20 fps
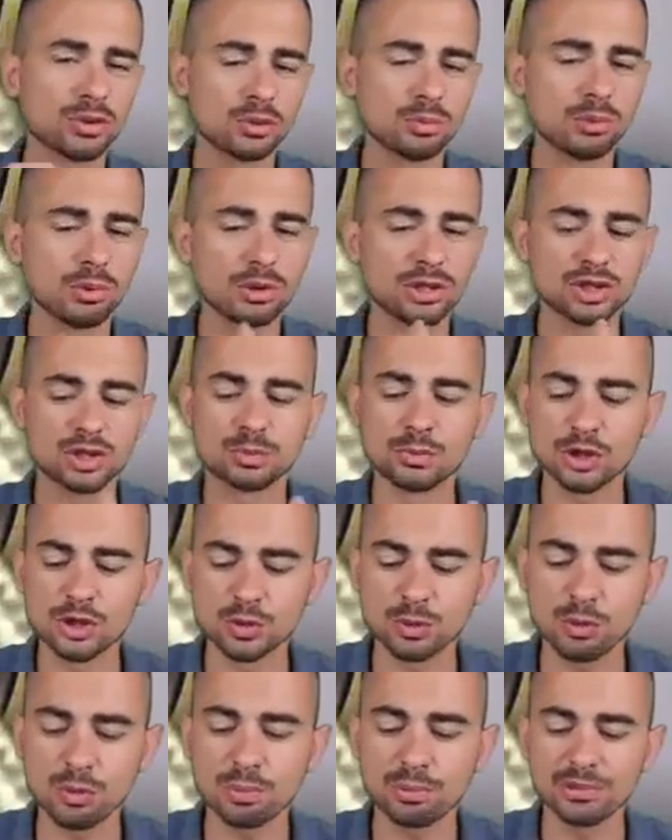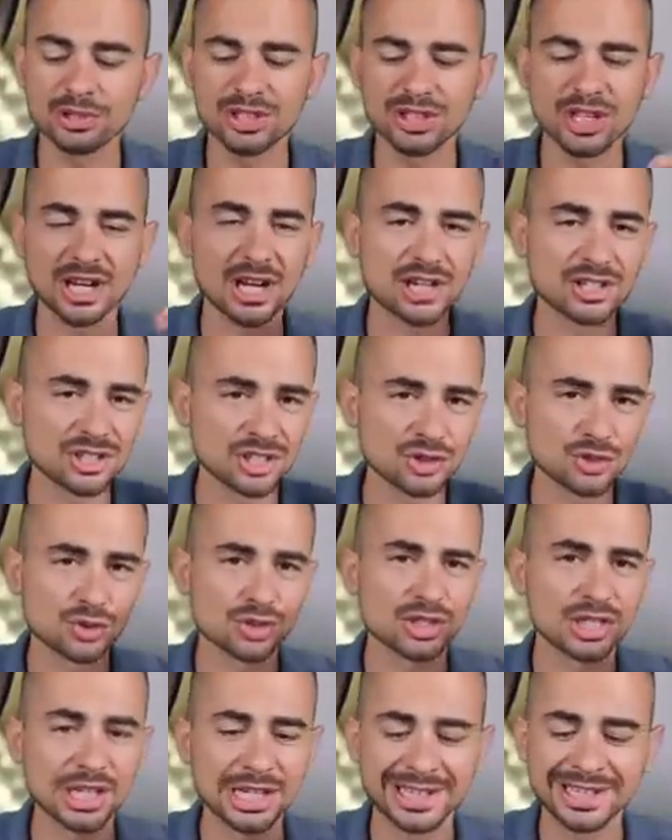The ball is much more precise than
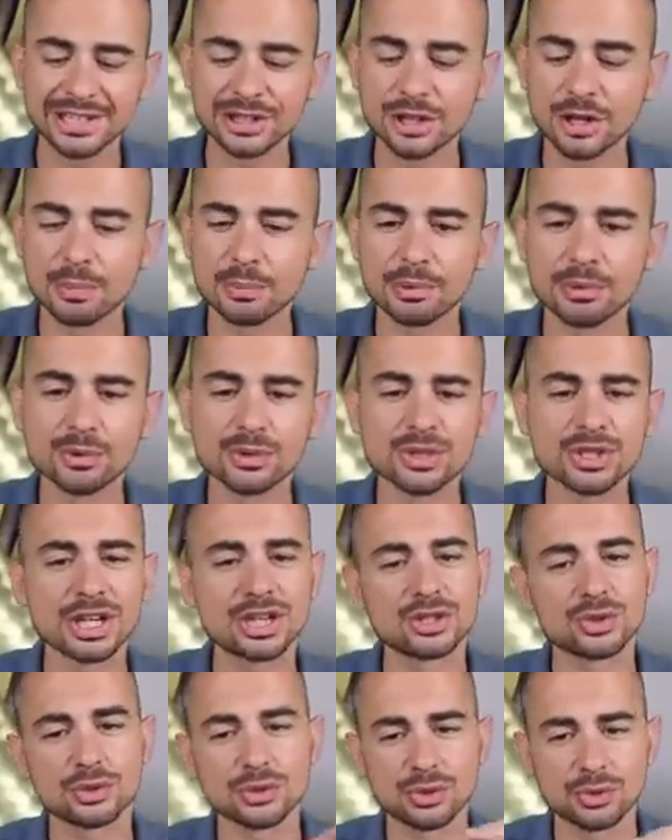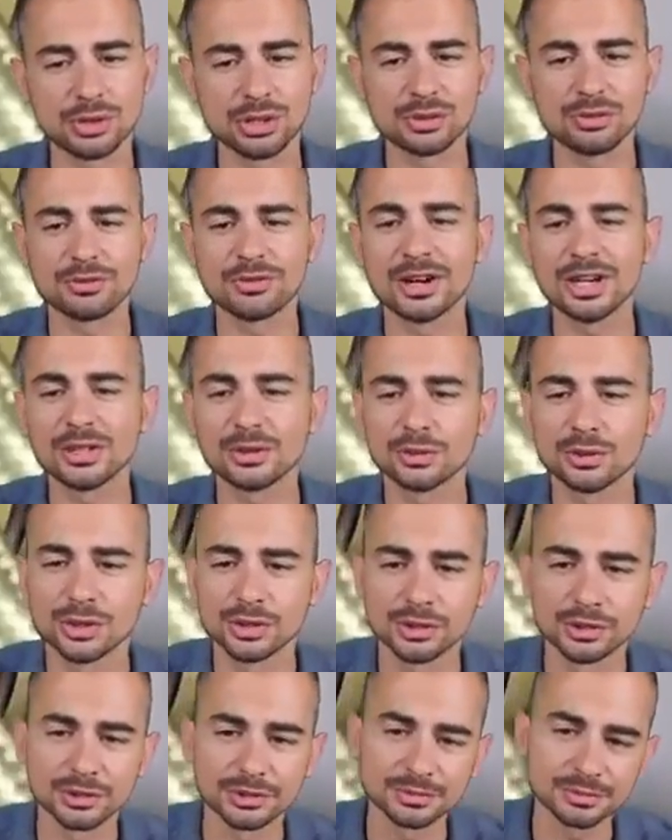just hitting numbers as you're doing your final
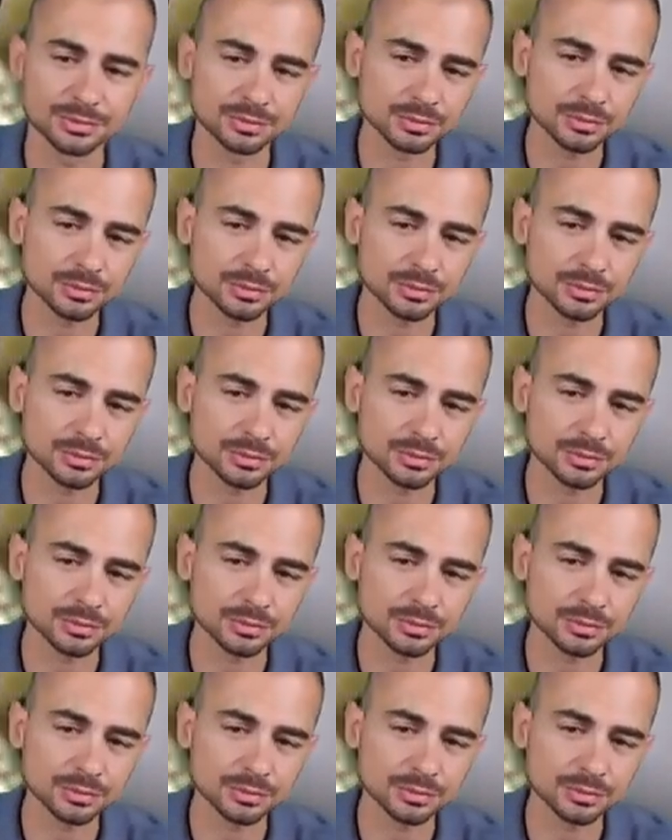turn.